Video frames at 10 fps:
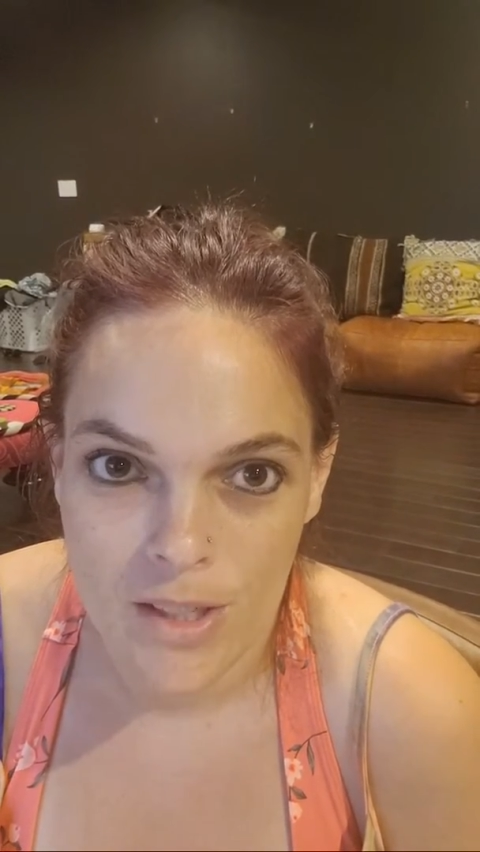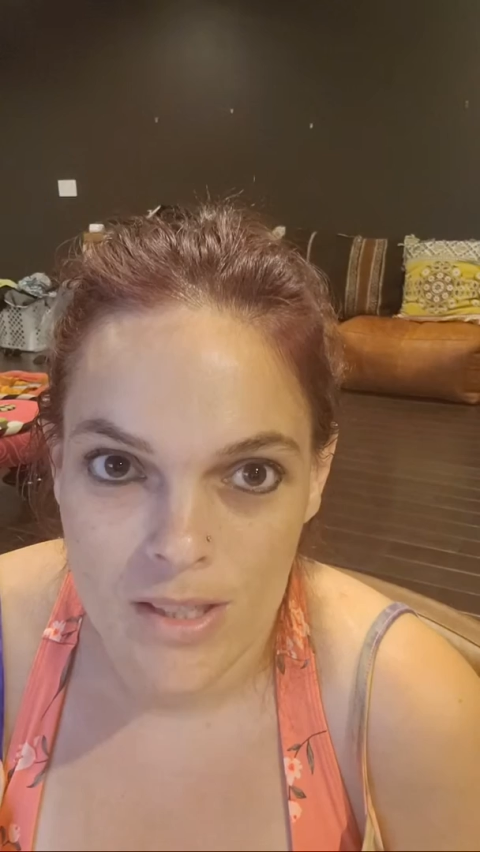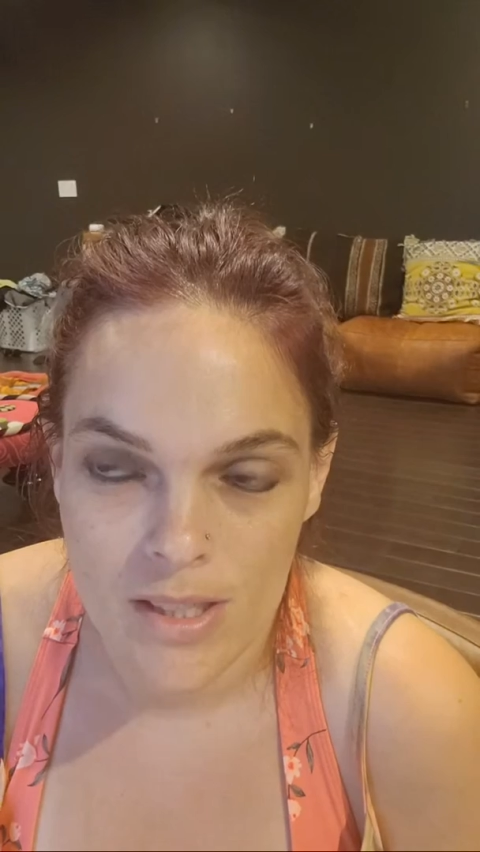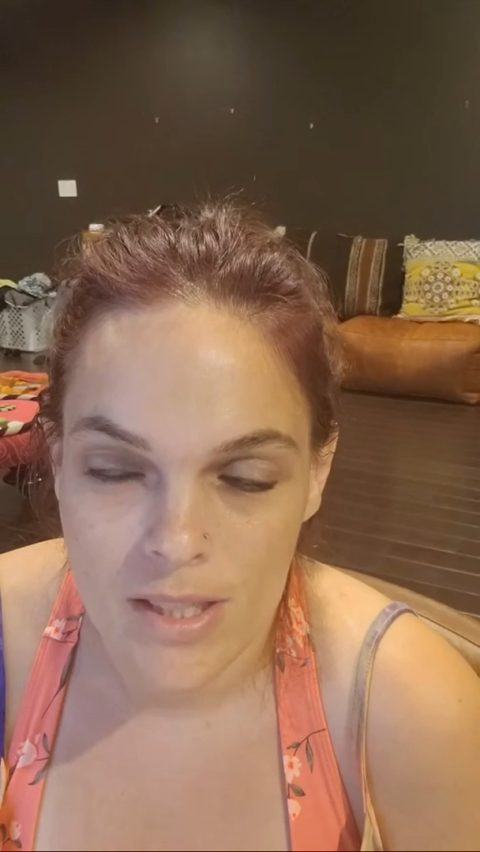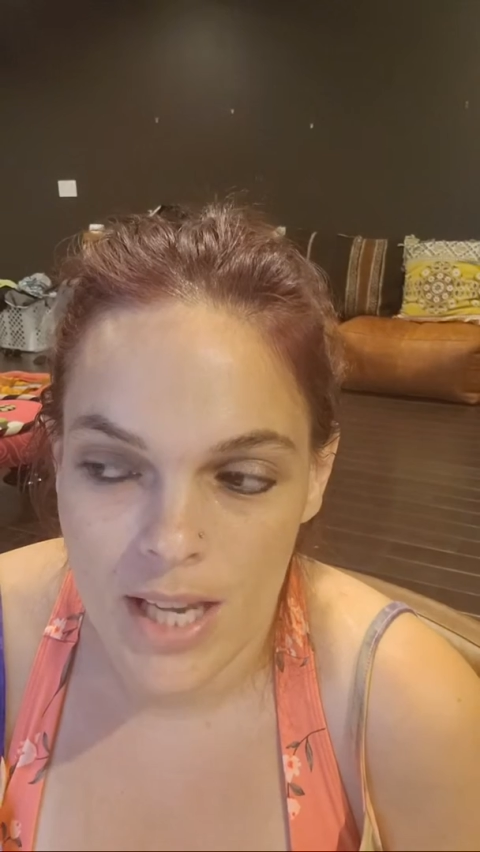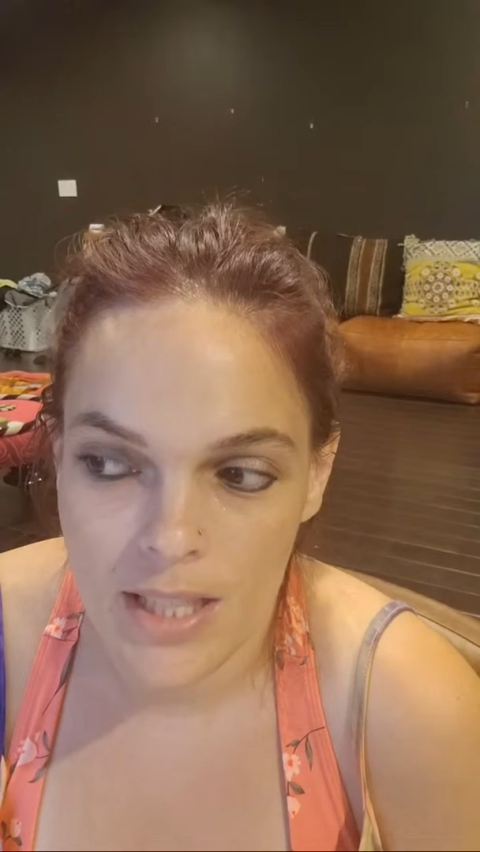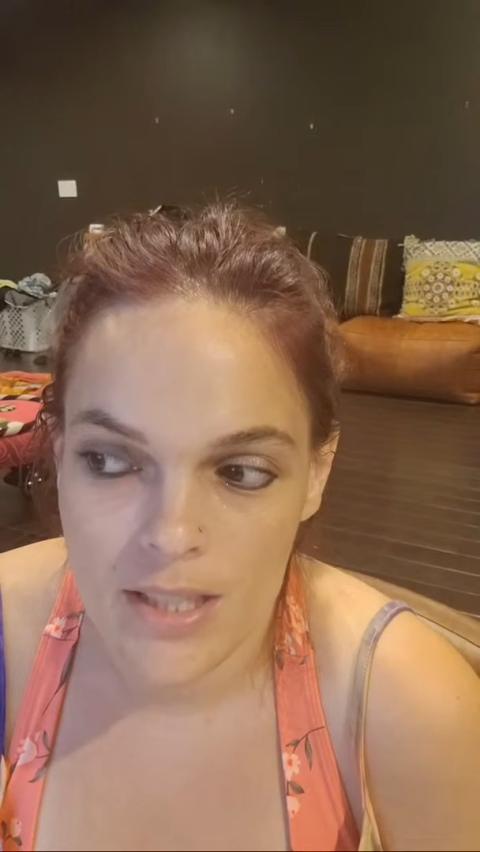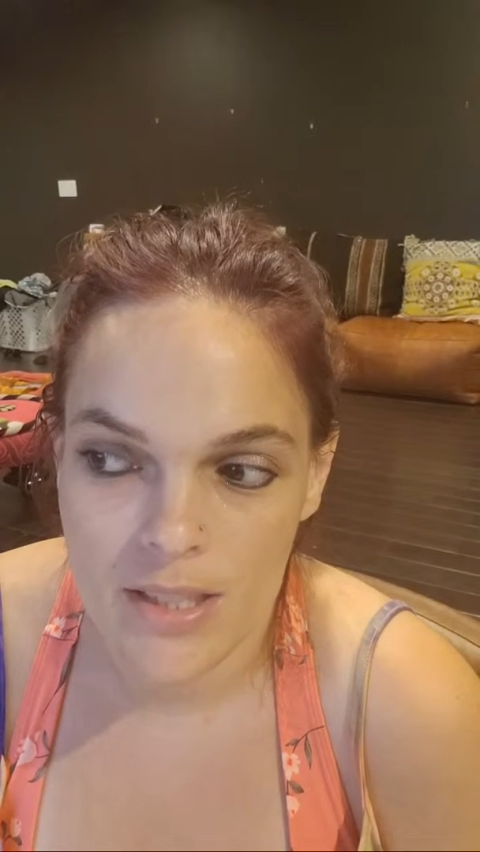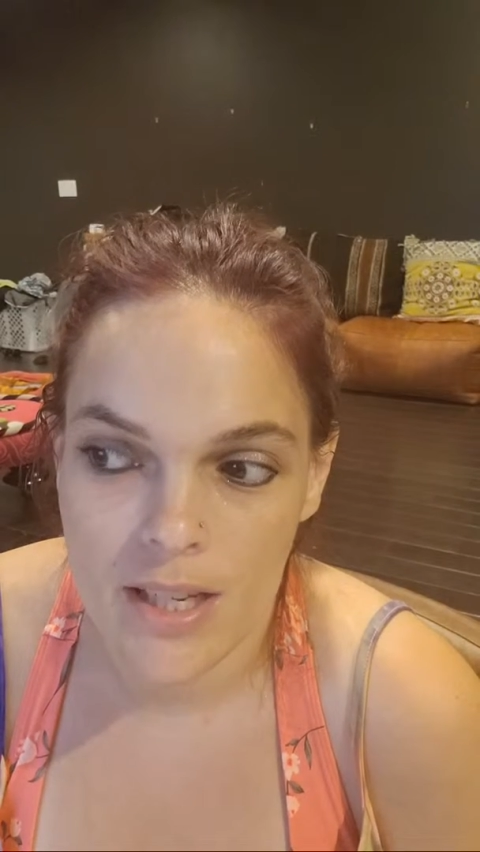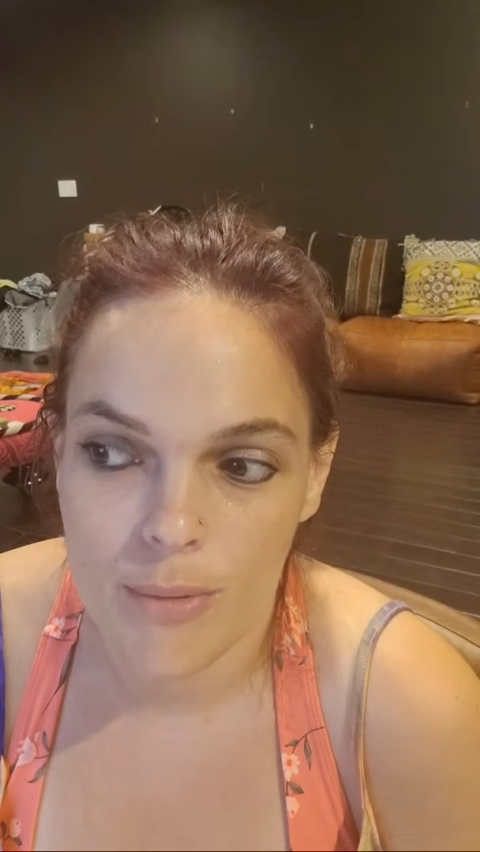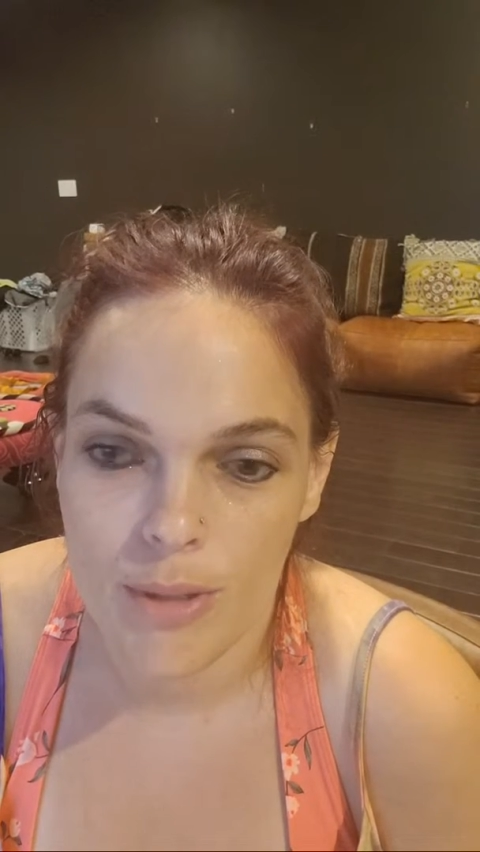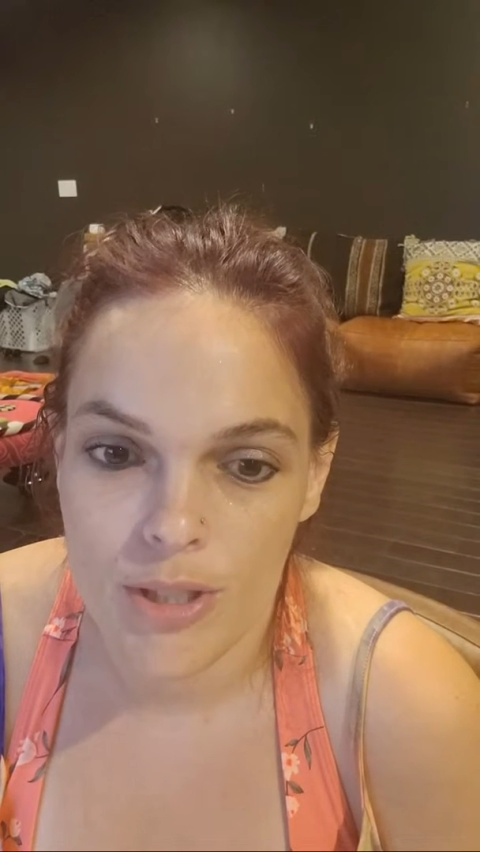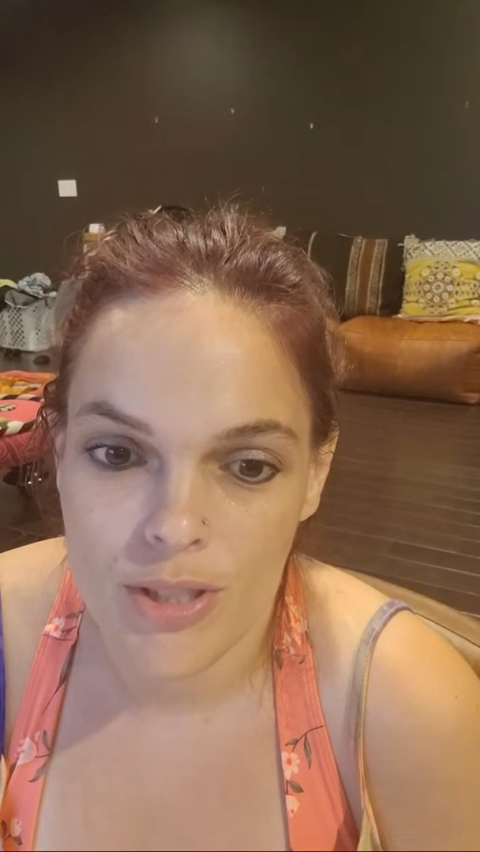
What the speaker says: Society does not want you